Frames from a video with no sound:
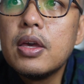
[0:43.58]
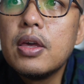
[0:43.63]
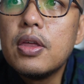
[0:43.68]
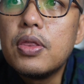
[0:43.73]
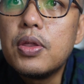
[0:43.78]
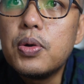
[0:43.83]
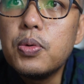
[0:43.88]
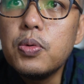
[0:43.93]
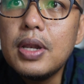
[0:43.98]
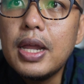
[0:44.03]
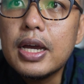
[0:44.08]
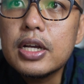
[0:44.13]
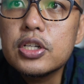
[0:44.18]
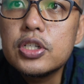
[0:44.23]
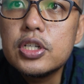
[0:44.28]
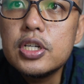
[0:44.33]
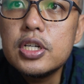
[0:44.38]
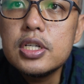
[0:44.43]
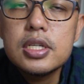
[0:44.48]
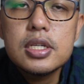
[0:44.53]
Through
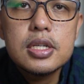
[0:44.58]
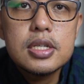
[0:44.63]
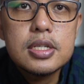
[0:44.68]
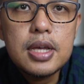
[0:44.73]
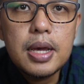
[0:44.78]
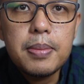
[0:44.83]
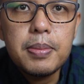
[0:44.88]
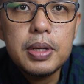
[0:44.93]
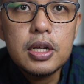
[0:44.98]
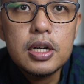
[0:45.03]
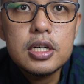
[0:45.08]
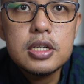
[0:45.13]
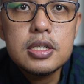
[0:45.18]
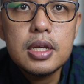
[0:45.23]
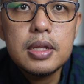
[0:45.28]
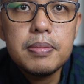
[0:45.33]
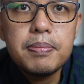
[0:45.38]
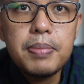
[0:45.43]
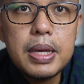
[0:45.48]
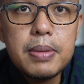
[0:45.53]
lectures, seminars,
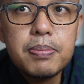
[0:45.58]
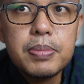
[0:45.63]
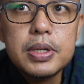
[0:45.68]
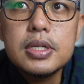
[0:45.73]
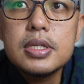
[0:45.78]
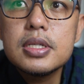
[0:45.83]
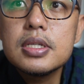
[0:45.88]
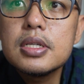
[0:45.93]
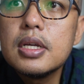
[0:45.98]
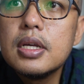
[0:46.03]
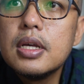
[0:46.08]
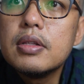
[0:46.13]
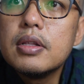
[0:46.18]
and papers,